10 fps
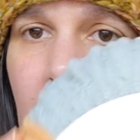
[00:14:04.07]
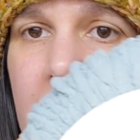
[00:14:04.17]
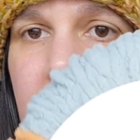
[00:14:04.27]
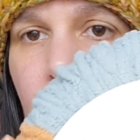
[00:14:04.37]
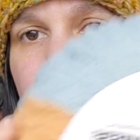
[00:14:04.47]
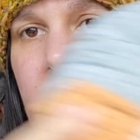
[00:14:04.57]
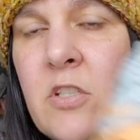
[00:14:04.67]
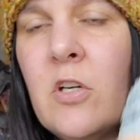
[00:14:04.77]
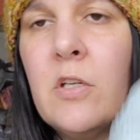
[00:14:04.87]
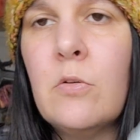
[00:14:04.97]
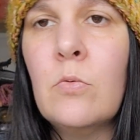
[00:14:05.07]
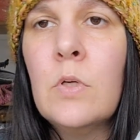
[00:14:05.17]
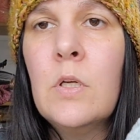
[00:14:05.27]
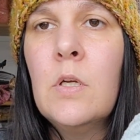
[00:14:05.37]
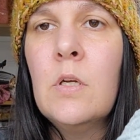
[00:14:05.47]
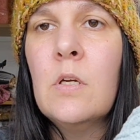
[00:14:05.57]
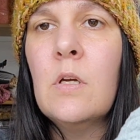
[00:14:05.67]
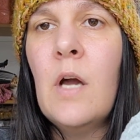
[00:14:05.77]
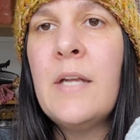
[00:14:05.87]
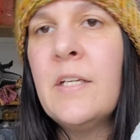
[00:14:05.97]
I just wanted to show you,
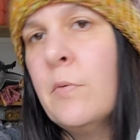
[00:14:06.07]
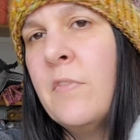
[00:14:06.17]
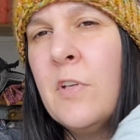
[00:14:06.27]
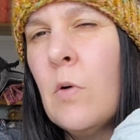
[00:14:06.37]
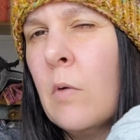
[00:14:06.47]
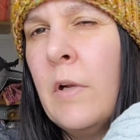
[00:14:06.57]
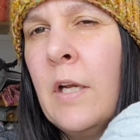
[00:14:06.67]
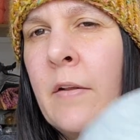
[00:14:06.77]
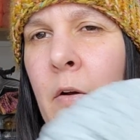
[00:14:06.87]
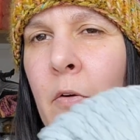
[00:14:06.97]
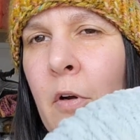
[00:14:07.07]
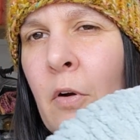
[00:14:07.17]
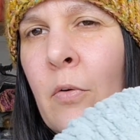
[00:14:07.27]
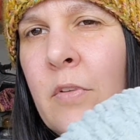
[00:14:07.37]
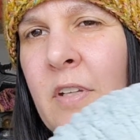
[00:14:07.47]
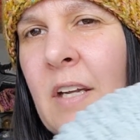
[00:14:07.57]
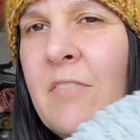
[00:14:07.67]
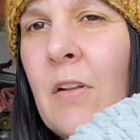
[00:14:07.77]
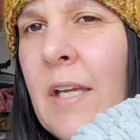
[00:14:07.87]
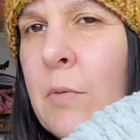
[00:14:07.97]
I did a review already on the Ogo, so I
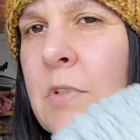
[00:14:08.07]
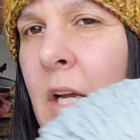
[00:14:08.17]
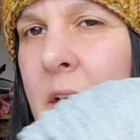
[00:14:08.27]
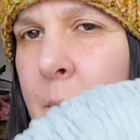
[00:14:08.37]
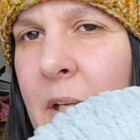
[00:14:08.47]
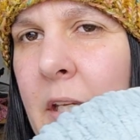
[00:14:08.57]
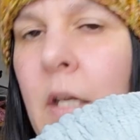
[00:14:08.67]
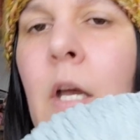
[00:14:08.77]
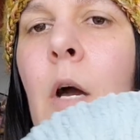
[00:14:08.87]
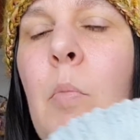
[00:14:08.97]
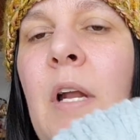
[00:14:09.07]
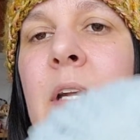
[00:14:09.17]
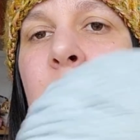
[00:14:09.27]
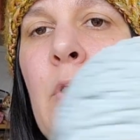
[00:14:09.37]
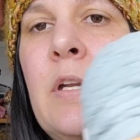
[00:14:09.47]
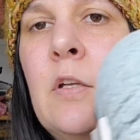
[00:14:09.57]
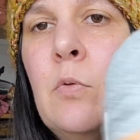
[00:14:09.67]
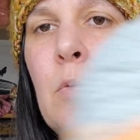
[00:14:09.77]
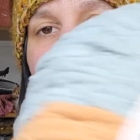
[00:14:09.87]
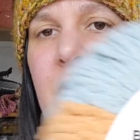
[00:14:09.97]
felt like it was kind of gimmicky. But I did want to
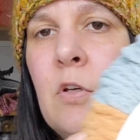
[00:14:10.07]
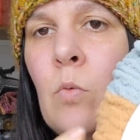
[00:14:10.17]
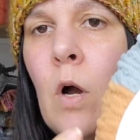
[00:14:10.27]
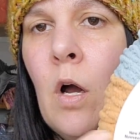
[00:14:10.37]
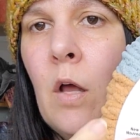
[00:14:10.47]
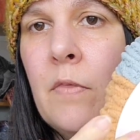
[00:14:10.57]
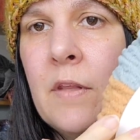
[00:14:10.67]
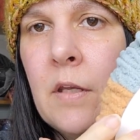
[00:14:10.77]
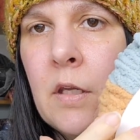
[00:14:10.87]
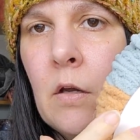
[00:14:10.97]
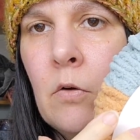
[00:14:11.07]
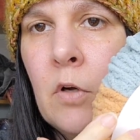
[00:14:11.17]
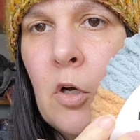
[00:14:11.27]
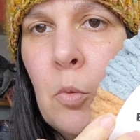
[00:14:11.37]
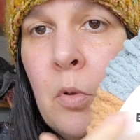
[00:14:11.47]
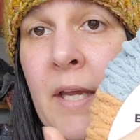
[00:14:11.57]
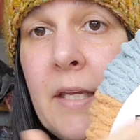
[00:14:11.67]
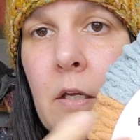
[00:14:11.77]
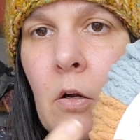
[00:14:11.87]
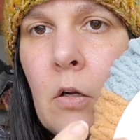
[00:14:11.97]
do a review on the Ogo
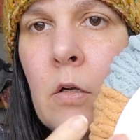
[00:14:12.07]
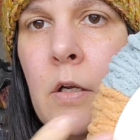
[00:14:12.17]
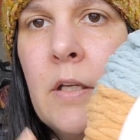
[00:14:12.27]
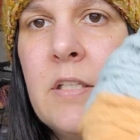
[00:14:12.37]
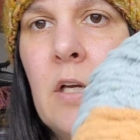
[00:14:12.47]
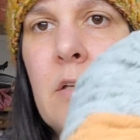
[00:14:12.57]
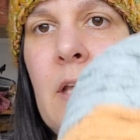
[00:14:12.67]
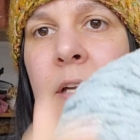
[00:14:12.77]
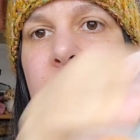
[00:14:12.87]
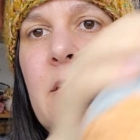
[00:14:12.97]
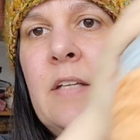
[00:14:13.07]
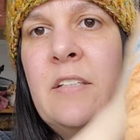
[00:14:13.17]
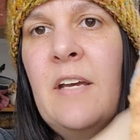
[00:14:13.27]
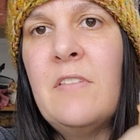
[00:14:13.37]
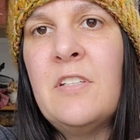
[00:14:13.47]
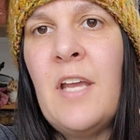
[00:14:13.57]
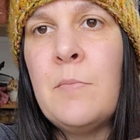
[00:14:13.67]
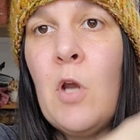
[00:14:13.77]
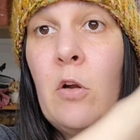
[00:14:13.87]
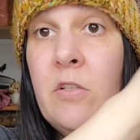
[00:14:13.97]
blanket yarn and tell you that it does have the
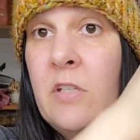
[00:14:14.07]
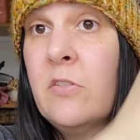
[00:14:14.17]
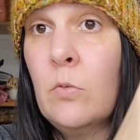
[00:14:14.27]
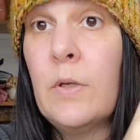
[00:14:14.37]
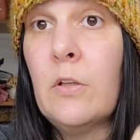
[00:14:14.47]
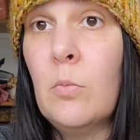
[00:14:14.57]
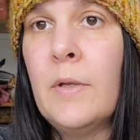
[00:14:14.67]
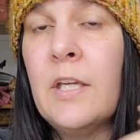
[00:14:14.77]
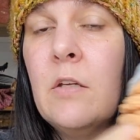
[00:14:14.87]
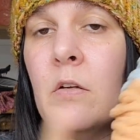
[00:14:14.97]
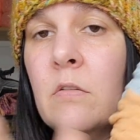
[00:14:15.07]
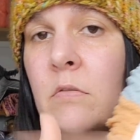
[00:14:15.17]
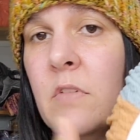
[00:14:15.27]
same yardage as their regular blanket yarn.